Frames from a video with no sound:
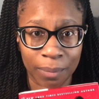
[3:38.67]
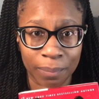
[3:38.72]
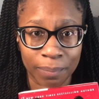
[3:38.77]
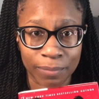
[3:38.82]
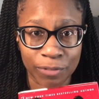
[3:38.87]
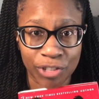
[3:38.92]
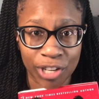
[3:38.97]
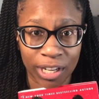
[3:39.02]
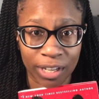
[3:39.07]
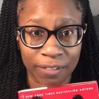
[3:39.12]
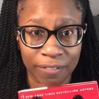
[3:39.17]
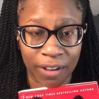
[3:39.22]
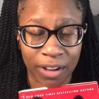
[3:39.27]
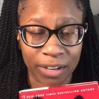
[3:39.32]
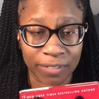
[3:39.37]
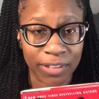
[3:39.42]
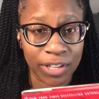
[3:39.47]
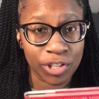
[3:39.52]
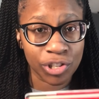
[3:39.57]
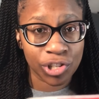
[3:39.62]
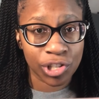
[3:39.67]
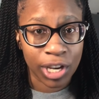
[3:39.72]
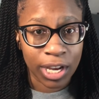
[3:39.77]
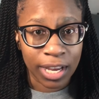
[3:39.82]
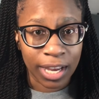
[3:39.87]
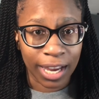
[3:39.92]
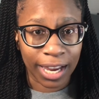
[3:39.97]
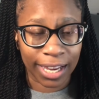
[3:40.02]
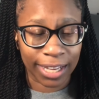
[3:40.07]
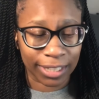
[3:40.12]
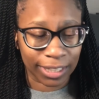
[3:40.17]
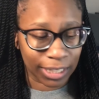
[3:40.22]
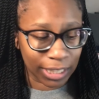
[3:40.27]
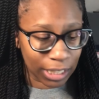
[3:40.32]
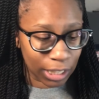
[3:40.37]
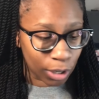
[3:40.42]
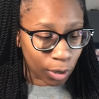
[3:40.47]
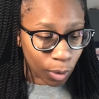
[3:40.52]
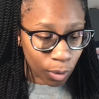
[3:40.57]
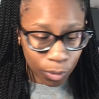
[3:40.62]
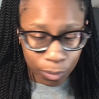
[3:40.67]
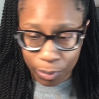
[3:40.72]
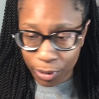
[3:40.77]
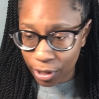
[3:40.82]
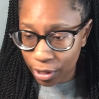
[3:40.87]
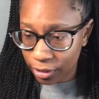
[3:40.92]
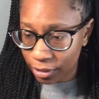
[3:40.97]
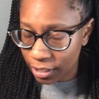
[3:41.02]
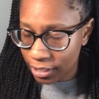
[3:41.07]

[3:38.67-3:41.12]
Janet Evanovich and Lee Goldberg.